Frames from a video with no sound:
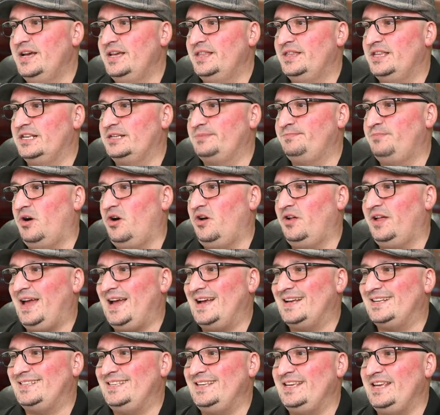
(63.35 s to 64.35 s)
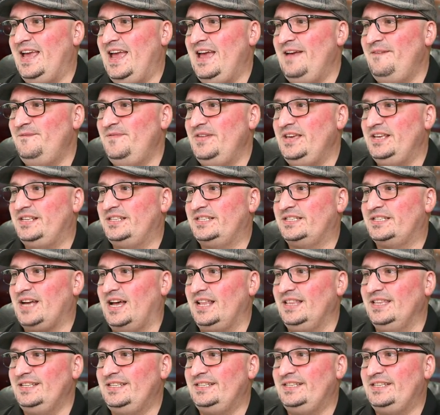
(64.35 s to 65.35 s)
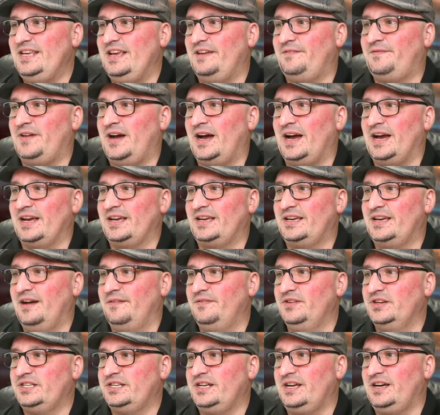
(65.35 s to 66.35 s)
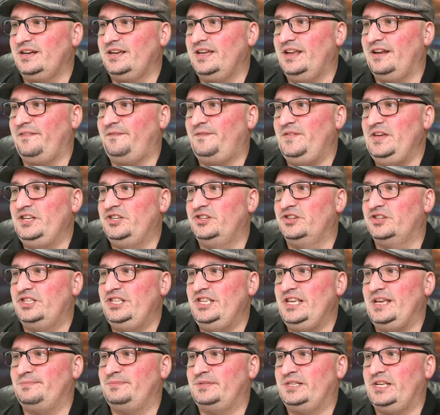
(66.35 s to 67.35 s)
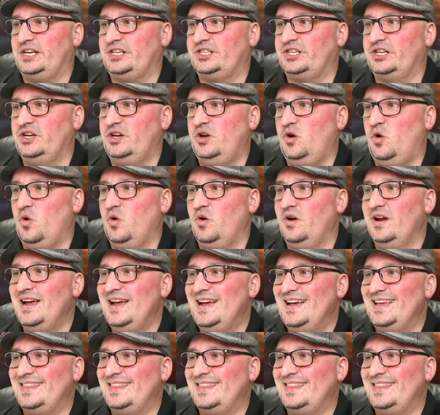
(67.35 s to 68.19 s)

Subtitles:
This ball has the MV Solid CFI cover stock, and it features the Obsession core.